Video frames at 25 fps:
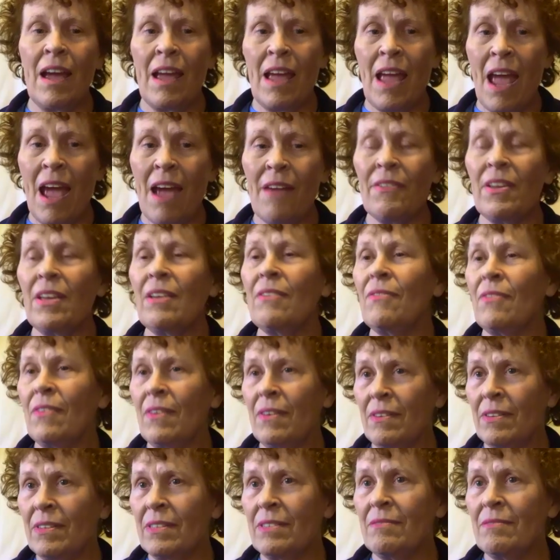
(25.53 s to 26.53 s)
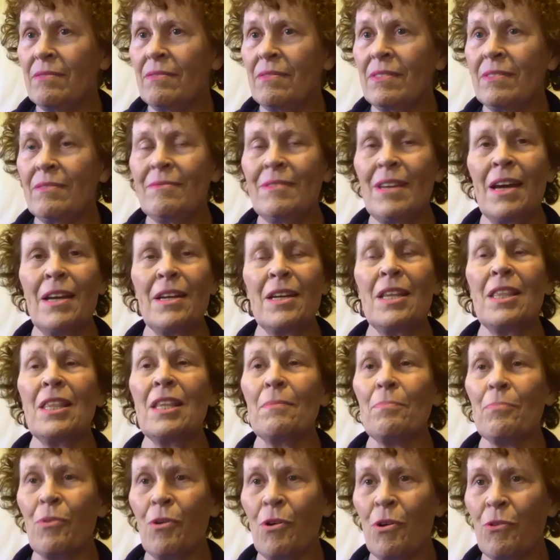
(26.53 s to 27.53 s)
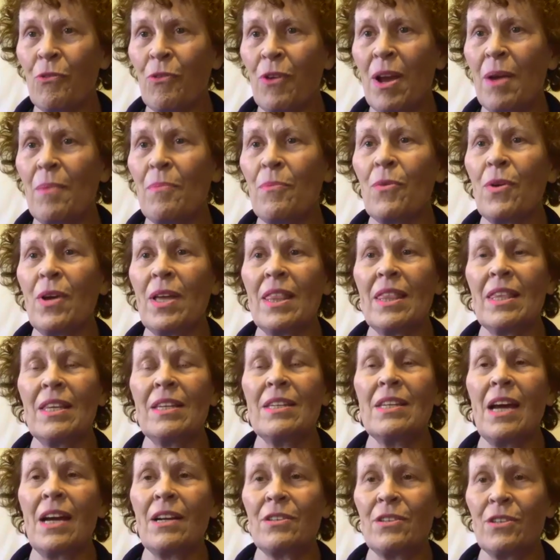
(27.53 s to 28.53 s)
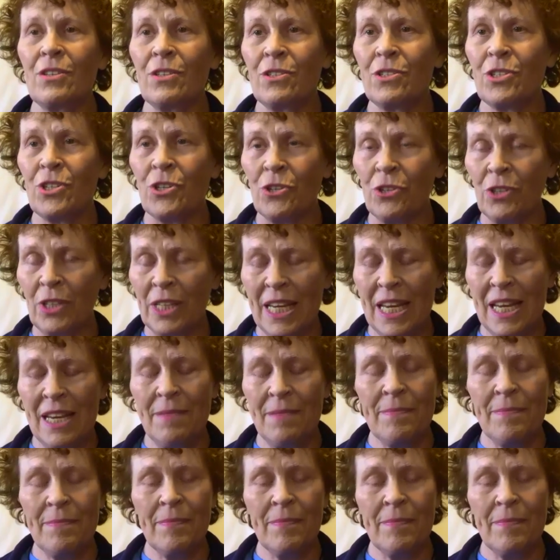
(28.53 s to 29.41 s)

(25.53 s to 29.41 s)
Having done the program with Dr. Shirlene,